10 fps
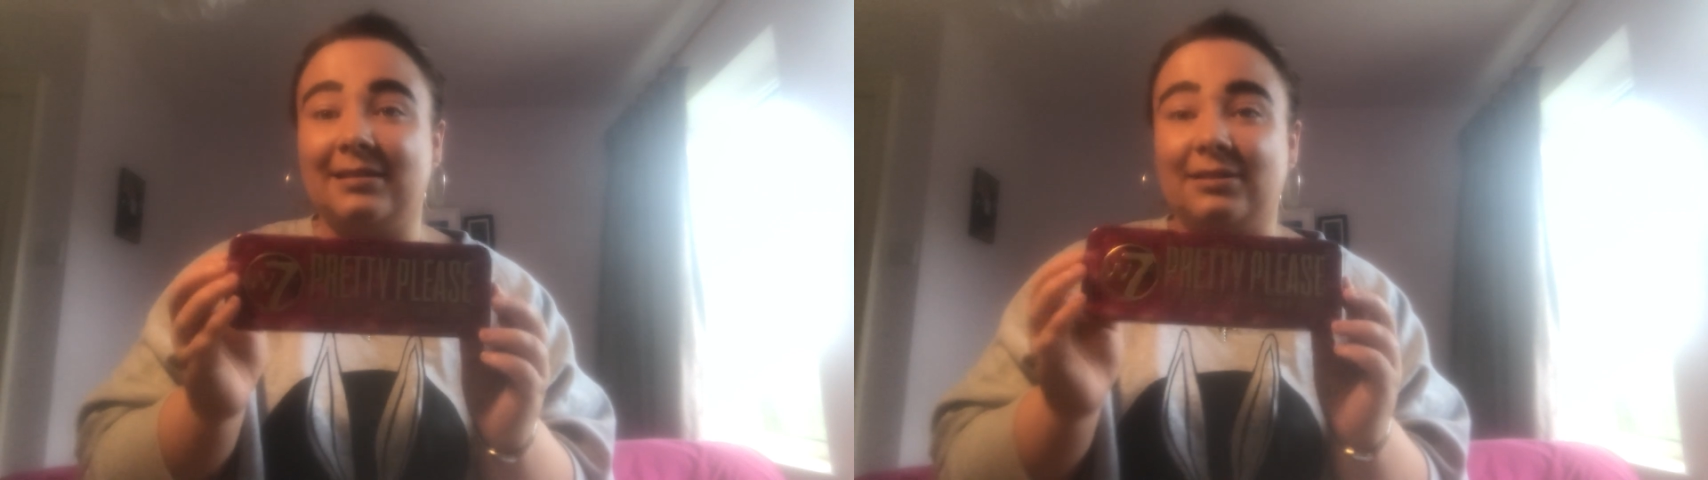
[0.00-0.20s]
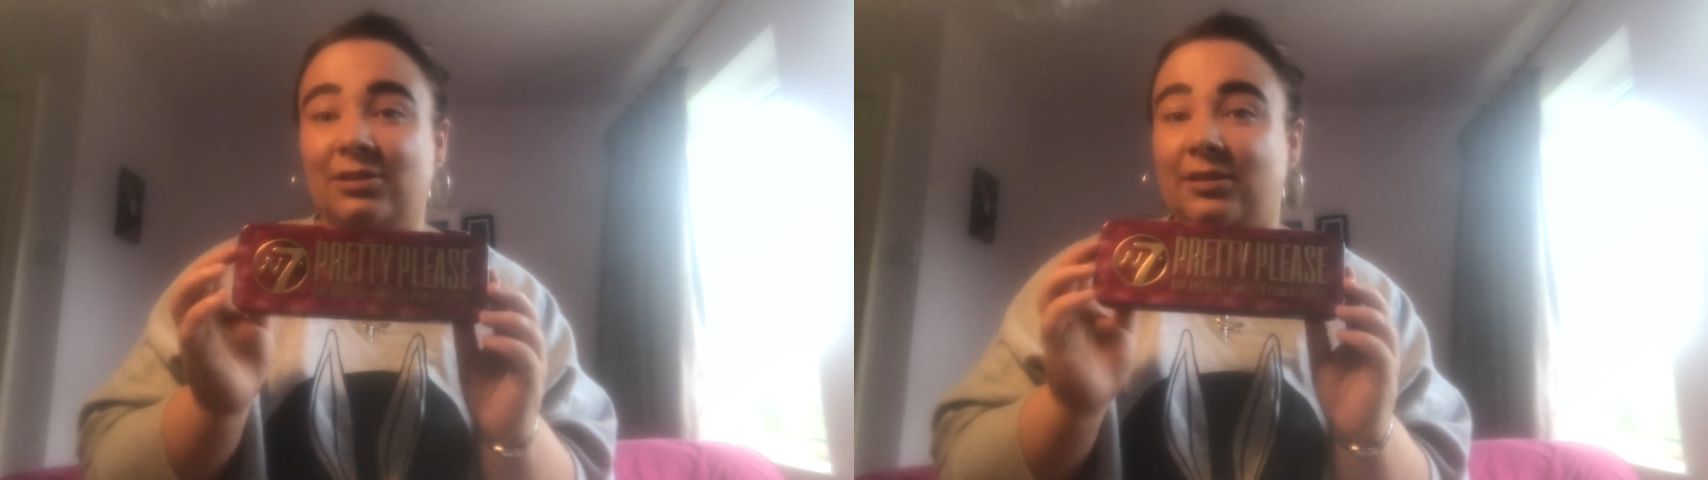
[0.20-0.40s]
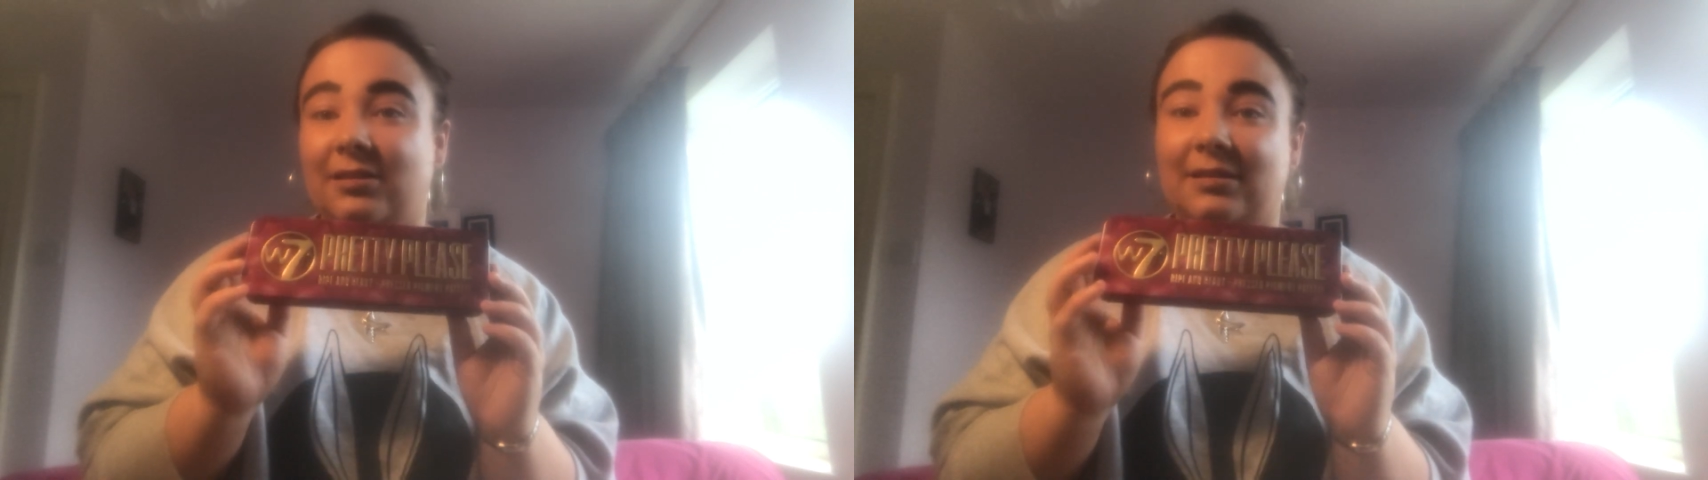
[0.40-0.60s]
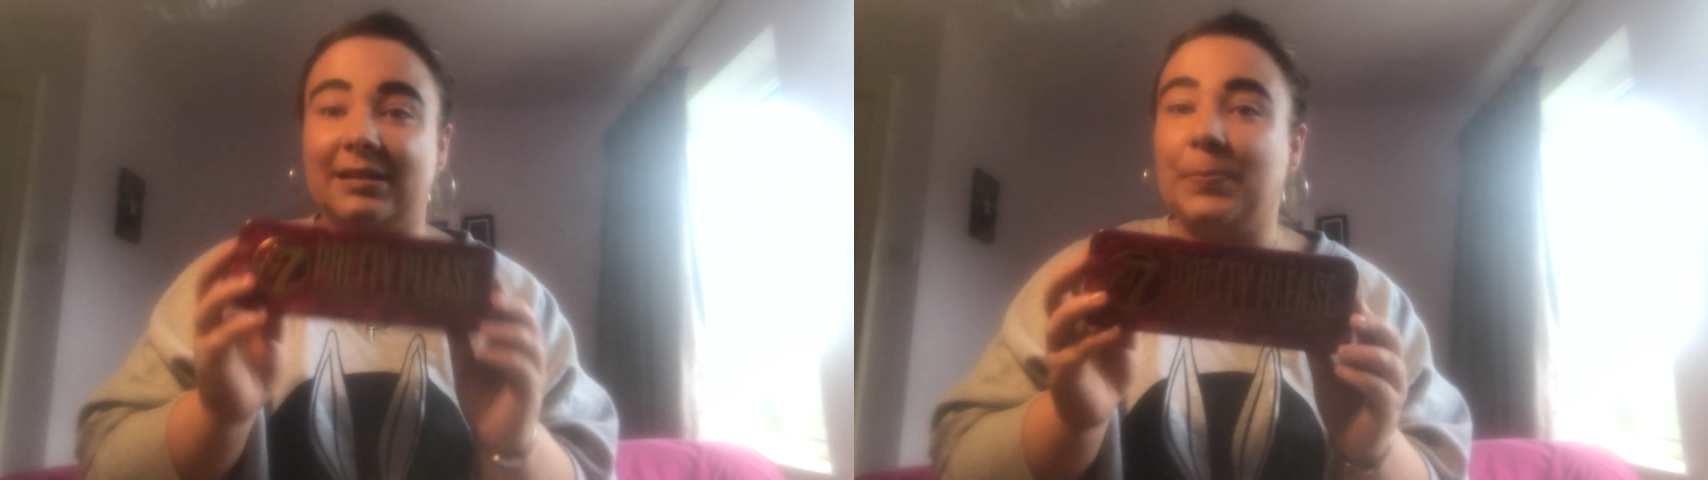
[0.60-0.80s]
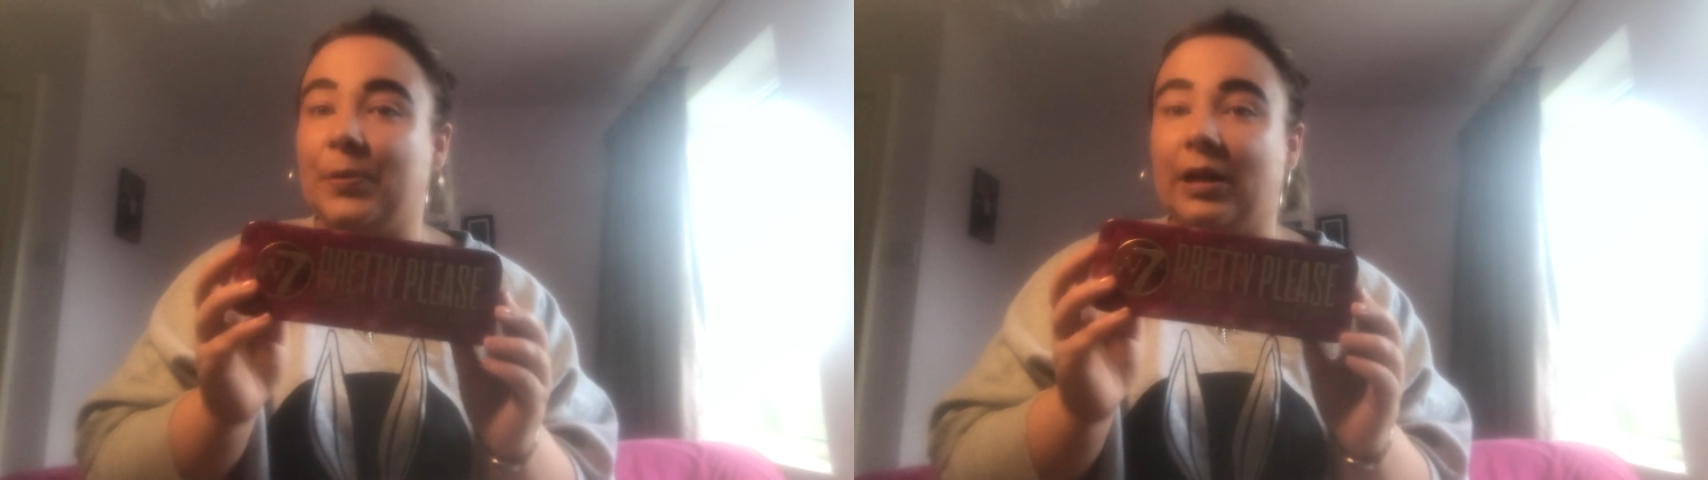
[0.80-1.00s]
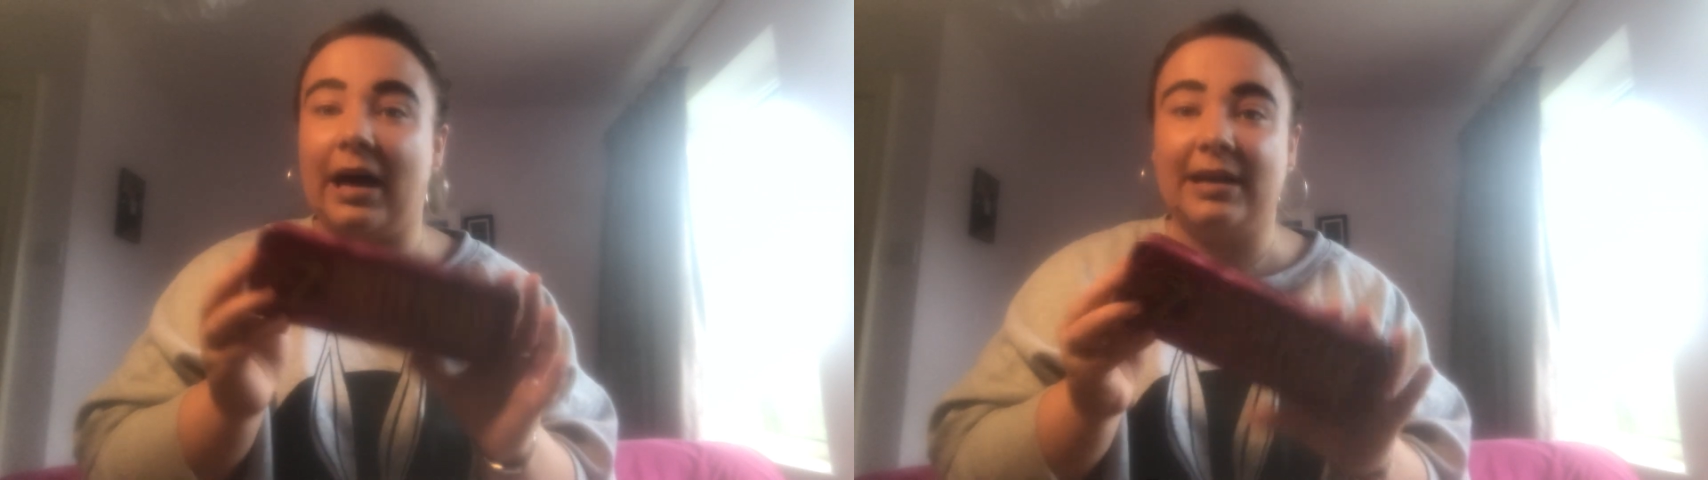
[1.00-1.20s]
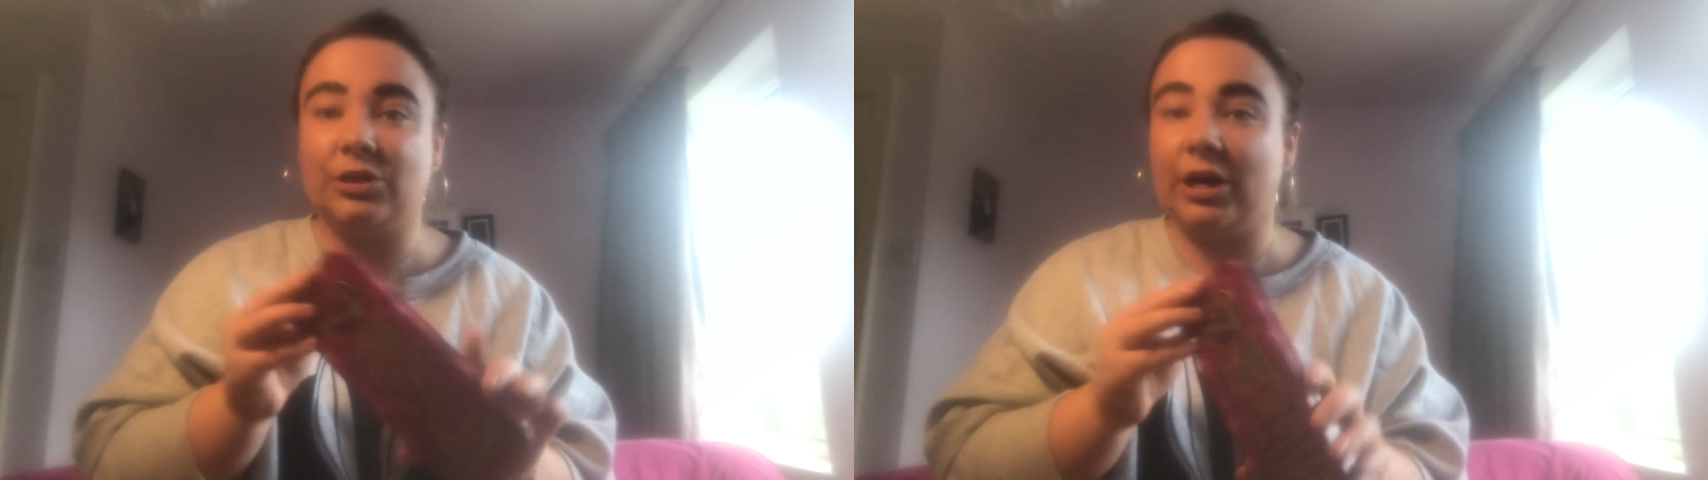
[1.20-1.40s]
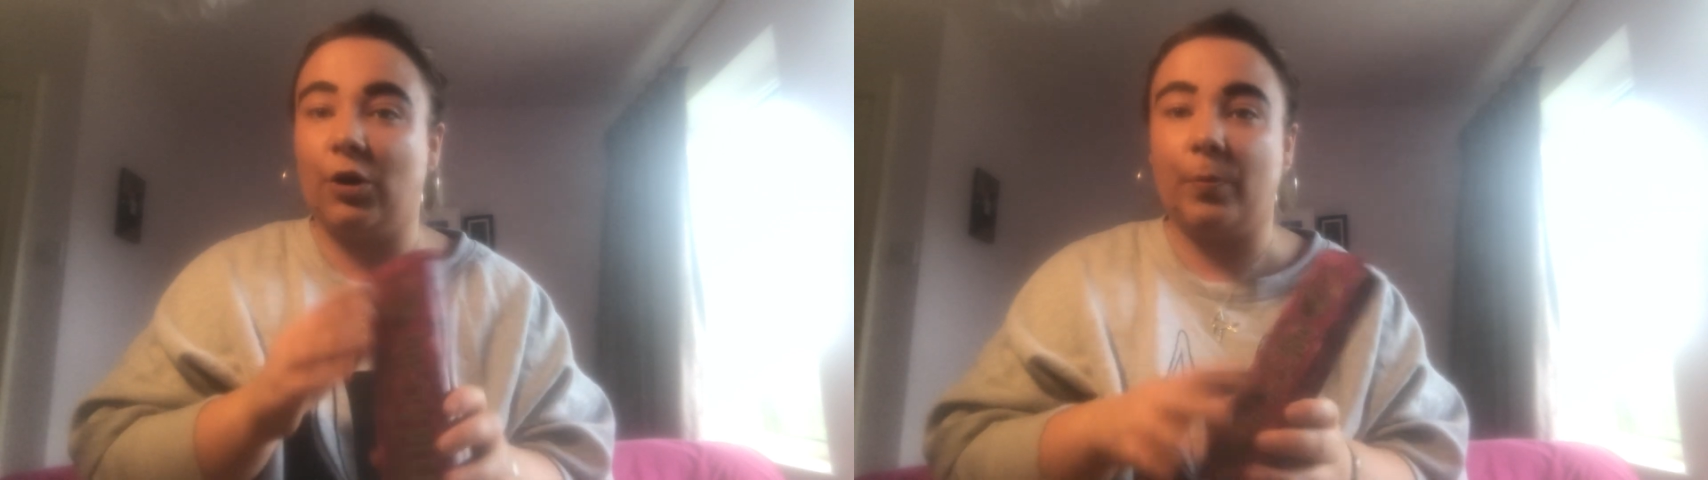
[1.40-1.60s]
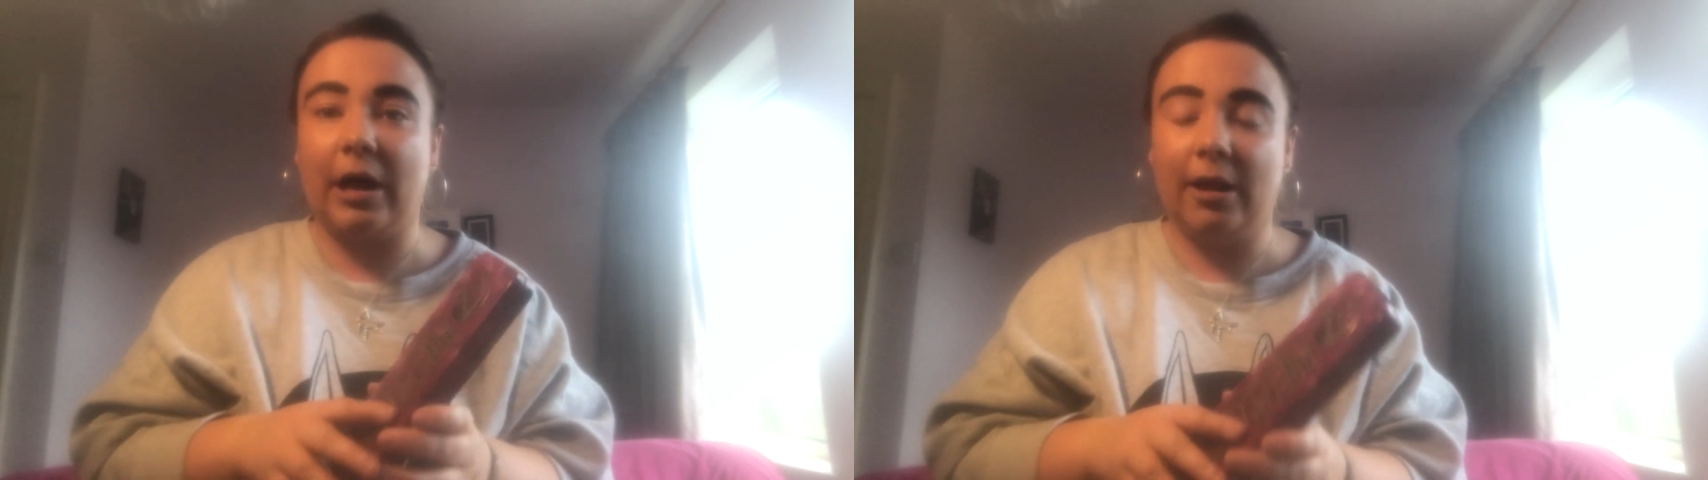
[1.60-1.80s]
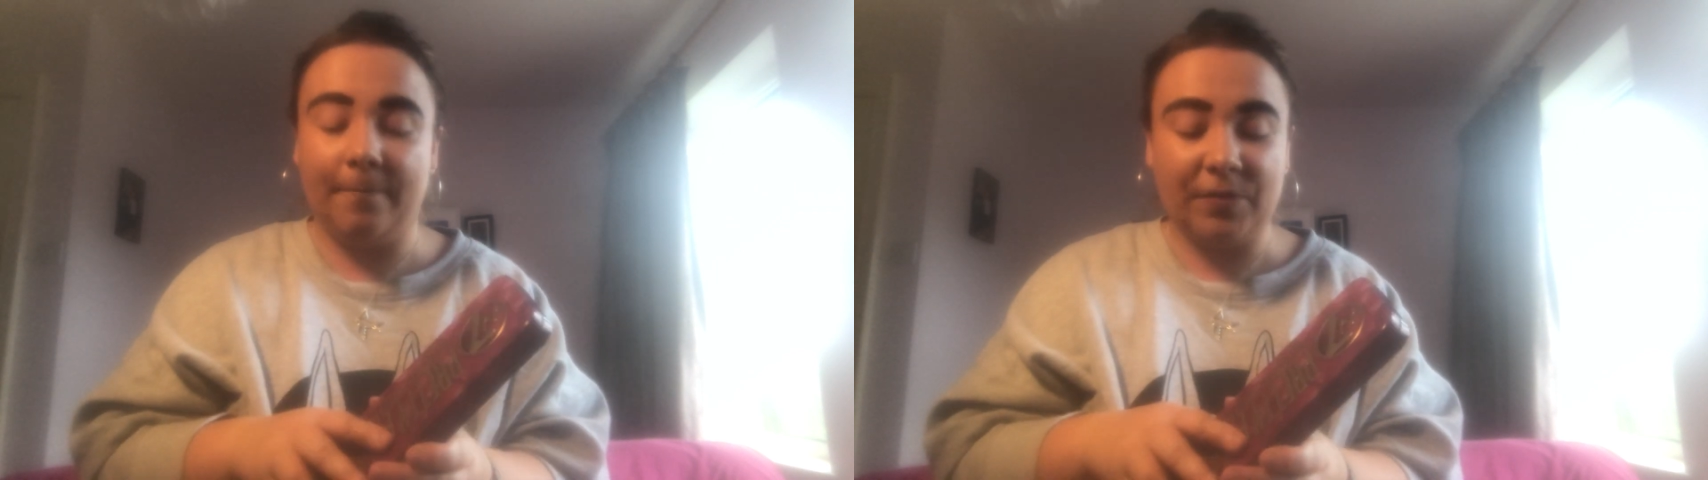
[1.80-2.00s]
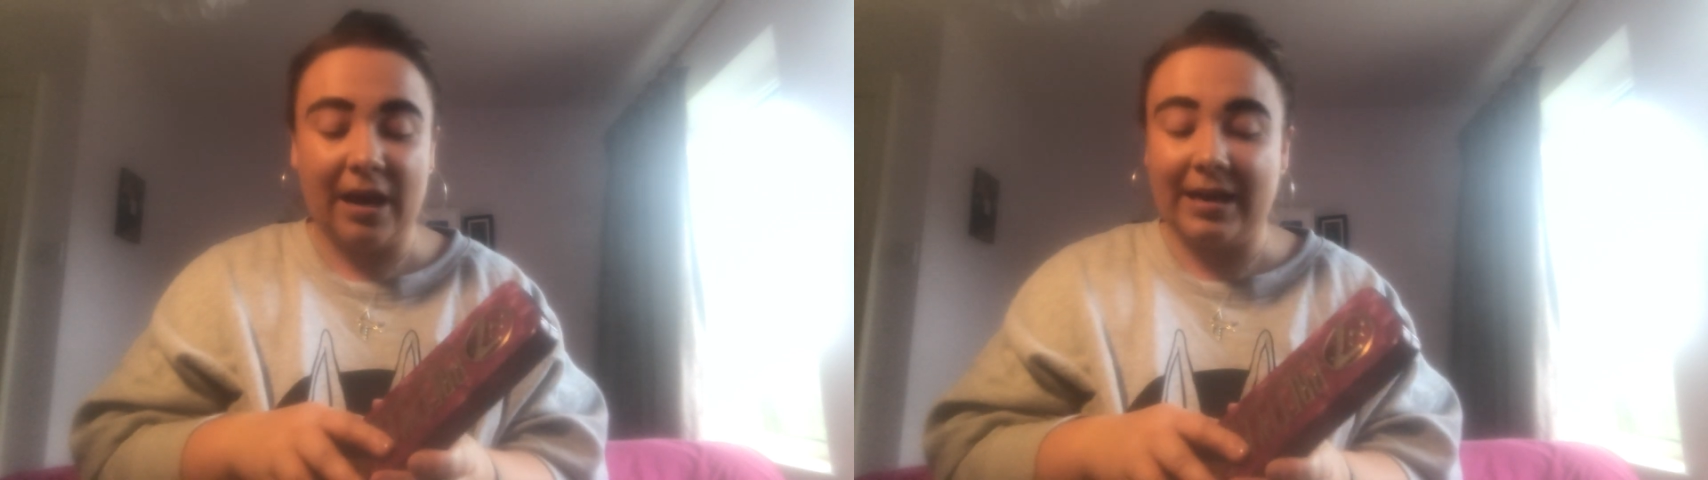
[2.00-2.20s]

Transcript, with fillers: This is just a simple eyeshadow palette.